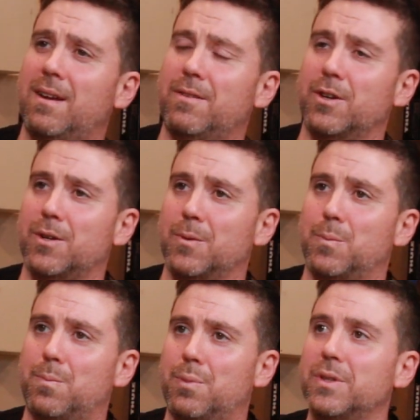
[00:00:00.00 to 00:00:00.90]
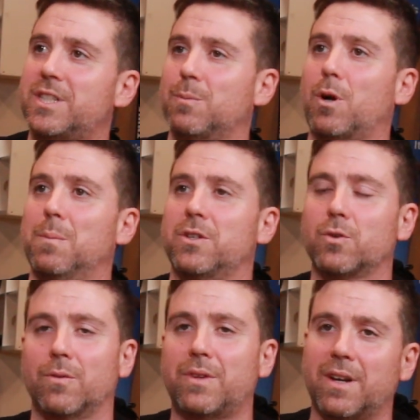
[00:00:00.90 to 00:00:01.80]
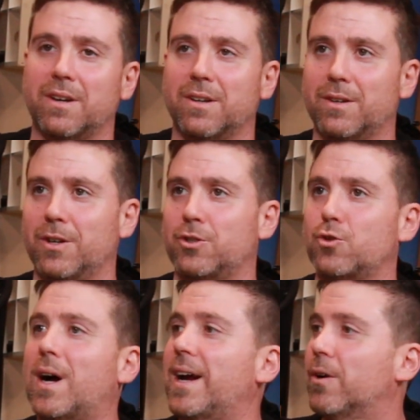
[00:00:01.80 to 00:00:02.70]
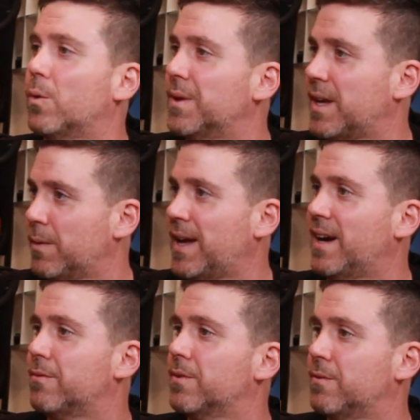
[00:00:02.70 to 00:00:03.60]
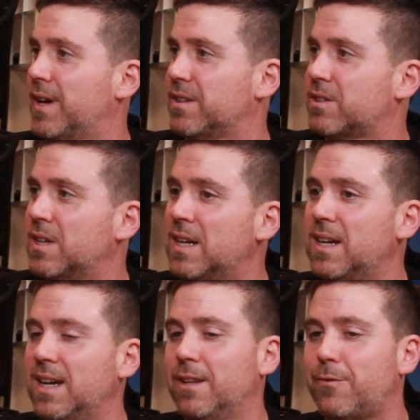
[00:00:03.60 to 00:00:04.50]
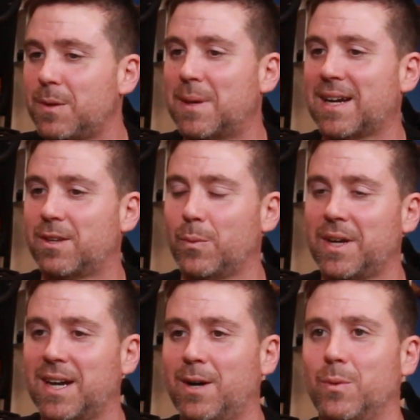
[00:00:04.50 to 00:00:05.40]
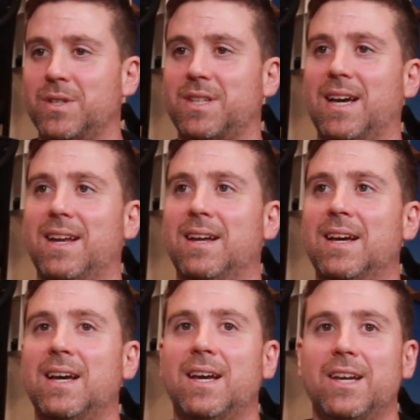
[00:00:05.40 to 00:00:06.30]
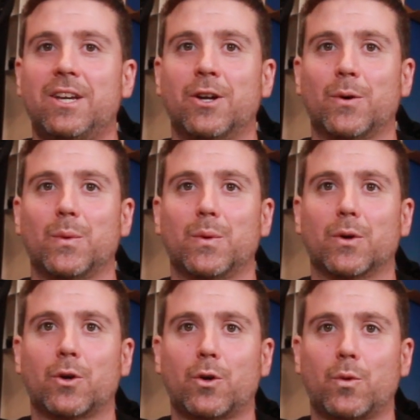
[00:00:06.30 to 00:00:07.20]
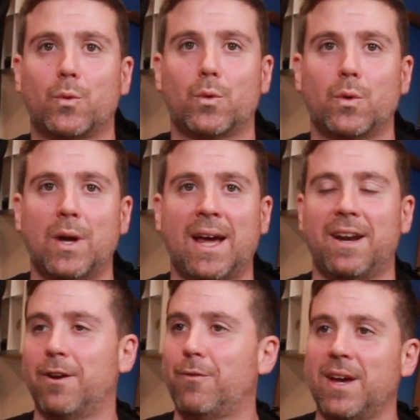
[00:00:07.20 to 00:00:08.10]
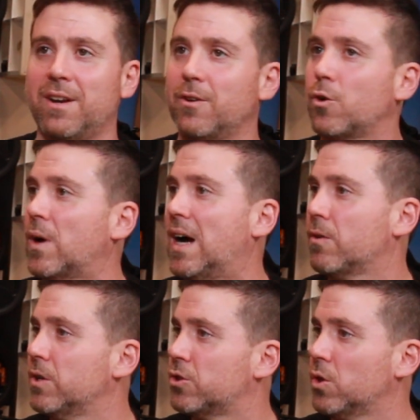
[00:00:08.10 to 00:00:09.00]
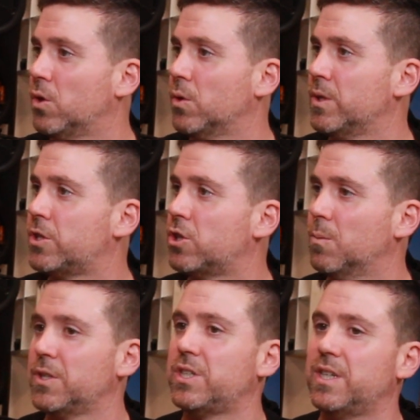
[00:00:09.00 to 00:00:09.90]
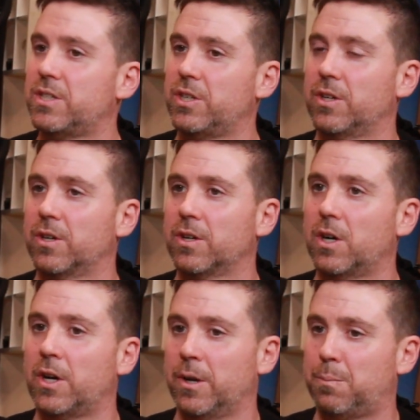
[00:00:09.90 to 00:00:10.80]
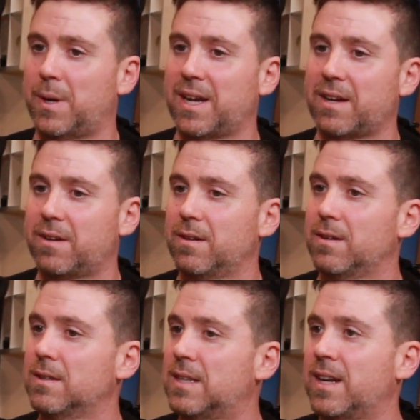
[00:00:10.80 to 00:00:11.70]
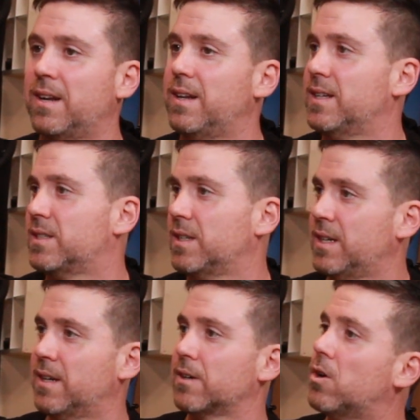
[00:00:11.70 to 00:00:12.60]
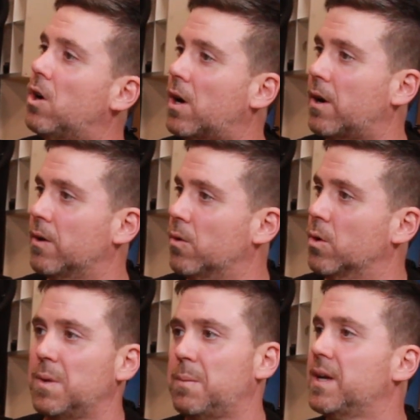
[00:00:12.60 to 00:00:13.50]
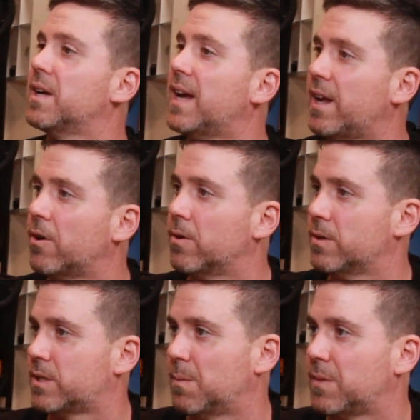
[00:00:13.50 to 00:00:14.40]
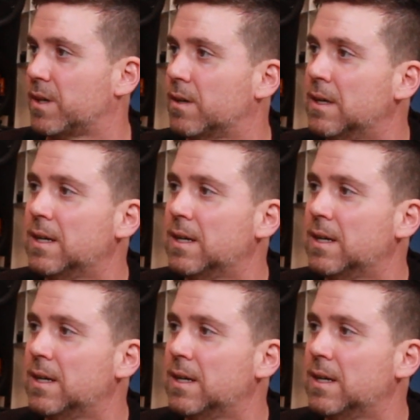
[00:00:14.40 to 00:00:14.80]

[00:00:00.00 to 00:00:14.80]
the police department sort of did a trial when they would have events, and the feedback that we got was that, at an event, crowd control is so much easier on a bike than it is in a car or maybe a gator or something.